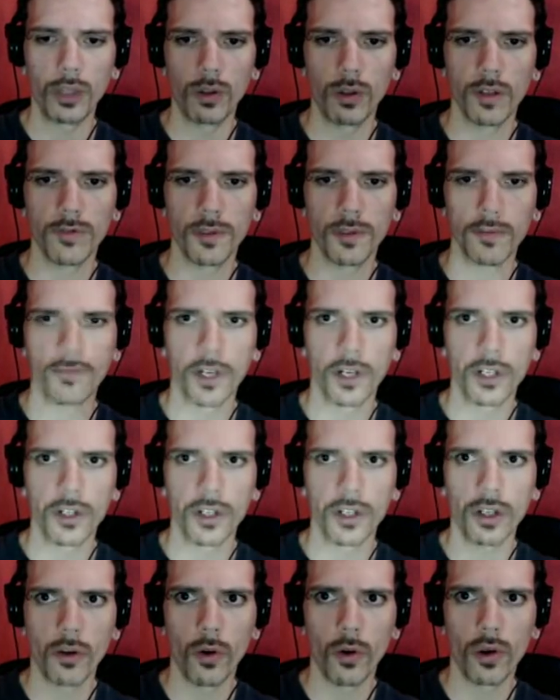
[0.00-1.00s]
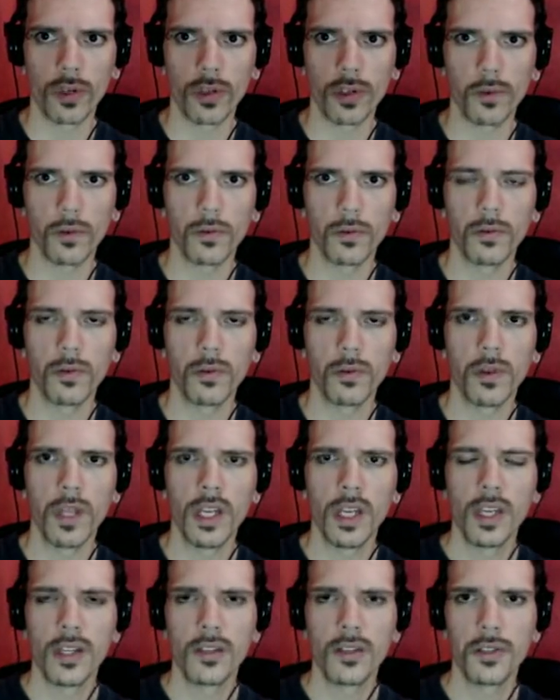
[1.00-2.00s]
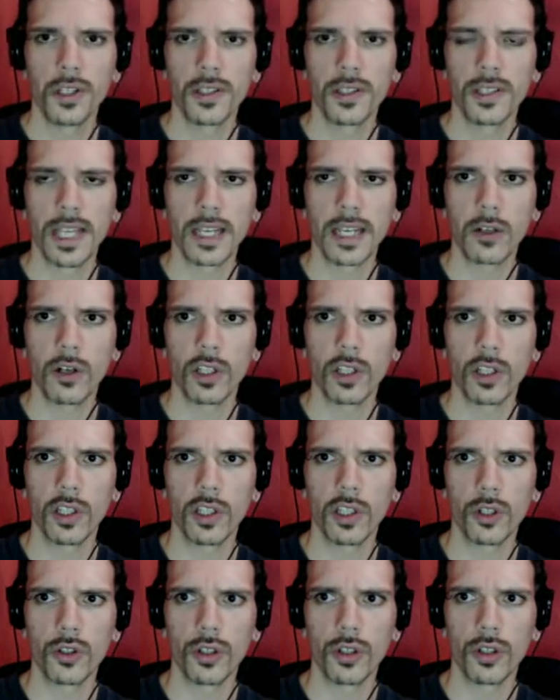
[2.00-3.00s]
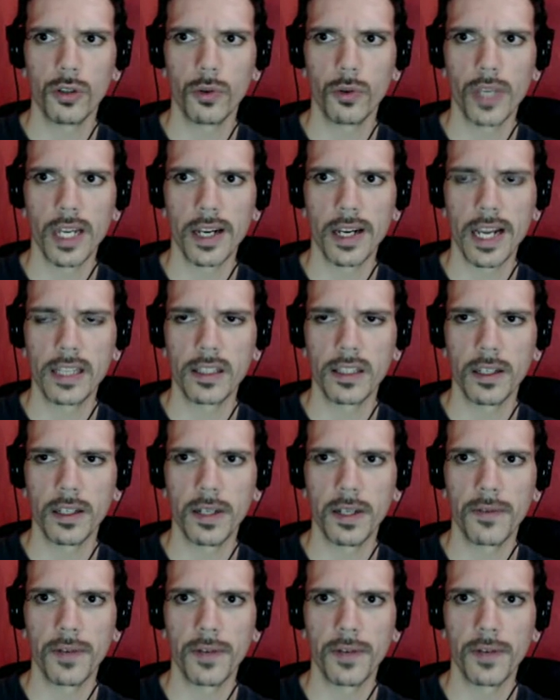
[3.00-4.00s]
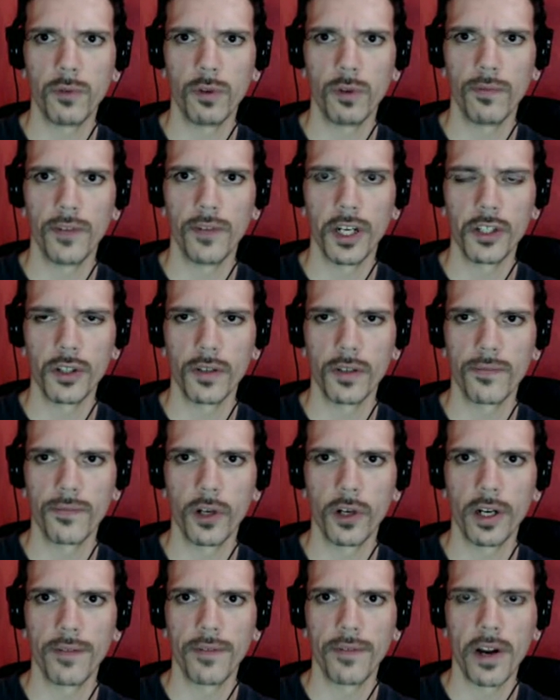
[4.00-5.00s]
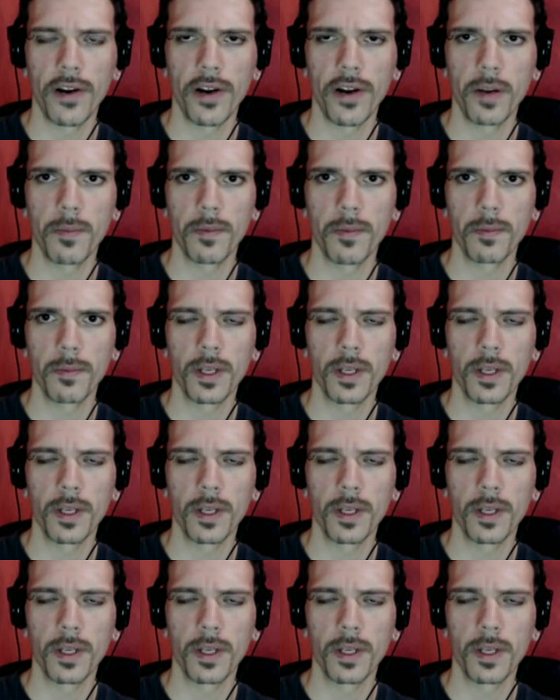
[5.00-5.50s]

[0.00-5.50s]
to the full version, you also, just like Hotspot Shield, you can get a full version for a very